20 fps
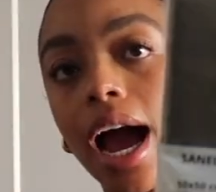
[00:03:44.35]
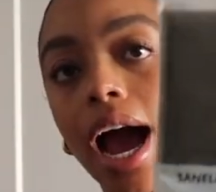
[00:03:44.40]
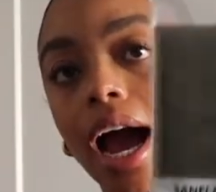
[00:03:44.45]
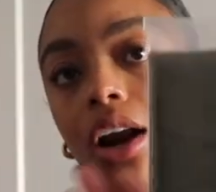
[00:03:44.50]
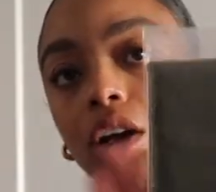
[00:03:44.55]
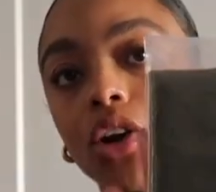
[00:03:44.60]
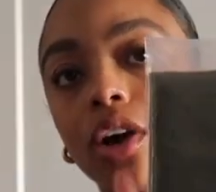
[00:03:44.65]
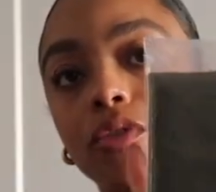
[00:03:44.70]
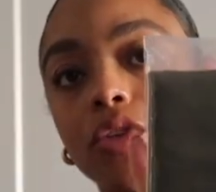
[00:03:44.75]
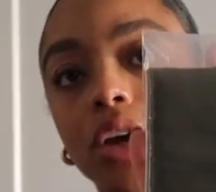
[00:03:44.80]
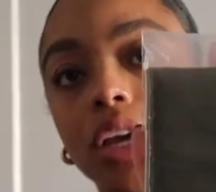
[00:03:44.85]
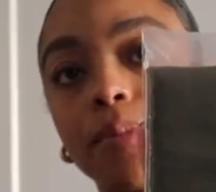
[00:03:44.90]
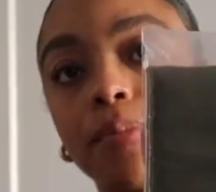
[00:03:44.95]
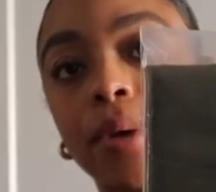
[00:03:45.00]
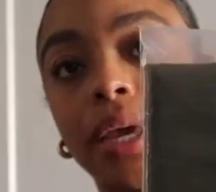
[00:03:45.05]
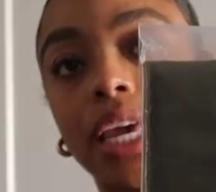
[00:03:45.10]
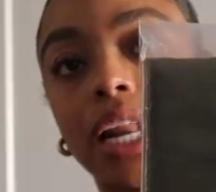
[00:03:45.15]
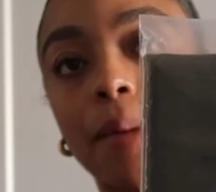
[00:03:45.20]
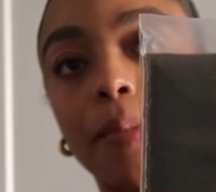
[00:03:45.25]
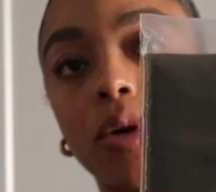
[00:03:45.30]
I don't know if you can
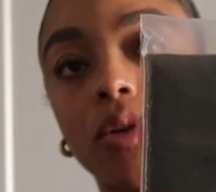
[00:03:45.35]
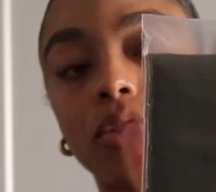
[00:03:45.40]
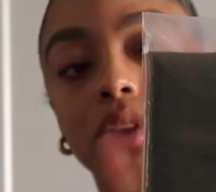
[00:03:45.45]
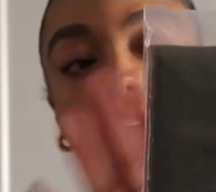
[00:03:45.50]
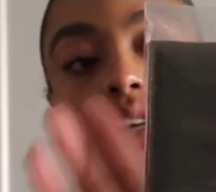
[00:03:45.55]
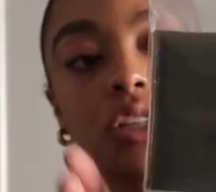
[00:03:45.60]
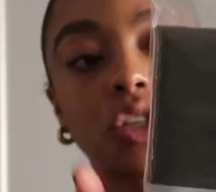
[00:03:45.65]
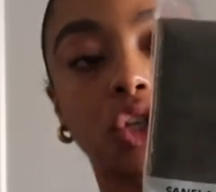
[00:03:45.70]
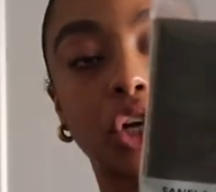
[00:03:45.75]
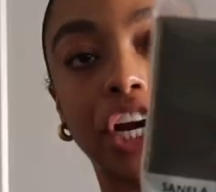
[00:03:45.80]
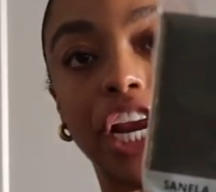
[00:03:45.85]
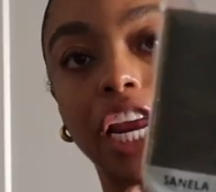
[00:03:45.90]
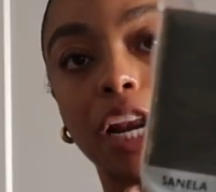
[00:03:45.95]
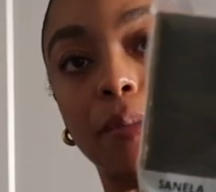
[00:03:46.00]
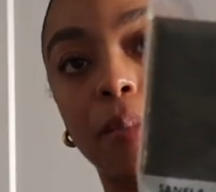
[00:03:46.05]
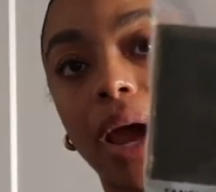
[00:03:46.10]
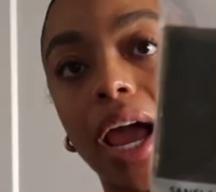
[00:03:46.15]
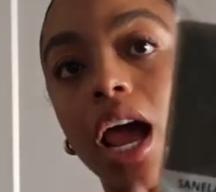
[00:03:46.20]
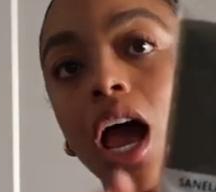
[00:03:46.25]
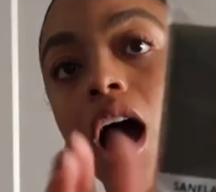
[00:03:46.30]
pick it up on the screen,
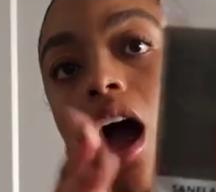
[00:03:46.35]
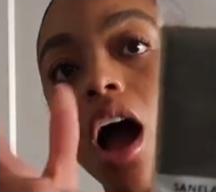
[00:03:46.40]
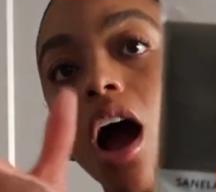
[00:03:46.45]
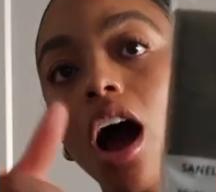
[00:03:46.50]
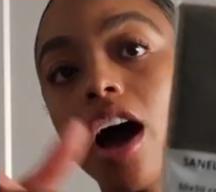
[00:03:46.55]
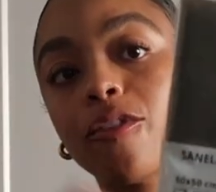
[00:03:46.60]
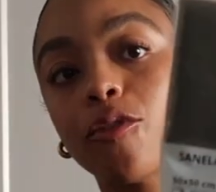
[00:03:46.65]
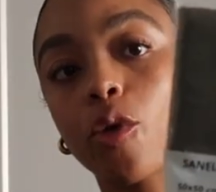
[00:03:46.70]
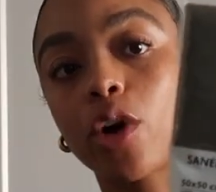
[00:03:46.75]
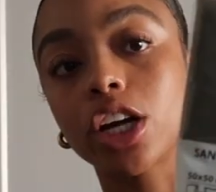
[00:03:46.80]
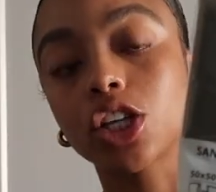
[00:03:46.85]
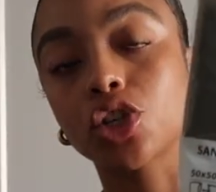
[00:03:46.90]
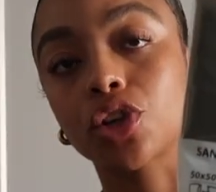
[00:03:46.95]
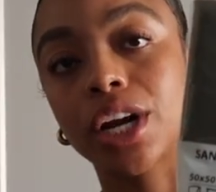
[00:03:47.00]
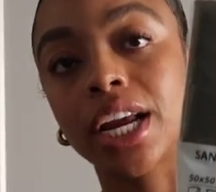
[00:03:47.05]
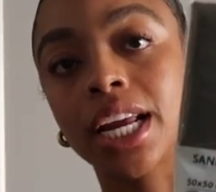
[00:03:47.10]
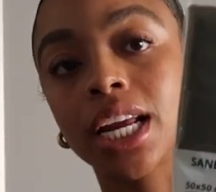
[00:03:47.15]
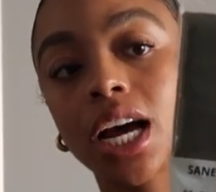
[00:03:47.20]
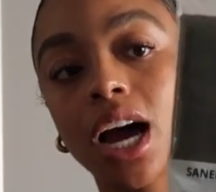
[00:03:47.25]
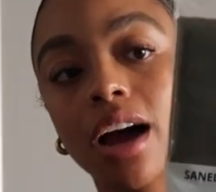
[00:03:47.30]
but a forest
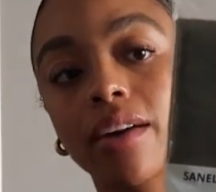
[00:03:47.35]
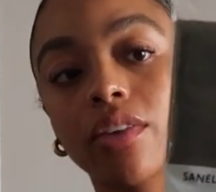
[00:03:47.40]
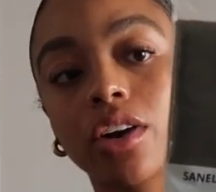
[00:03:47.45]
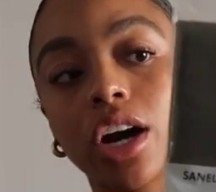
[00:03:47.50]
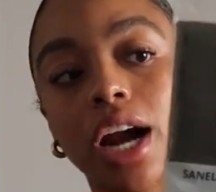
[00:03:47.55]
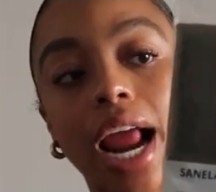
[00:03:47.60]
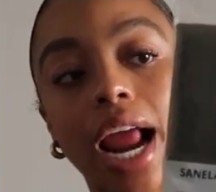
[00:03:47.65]
green cover.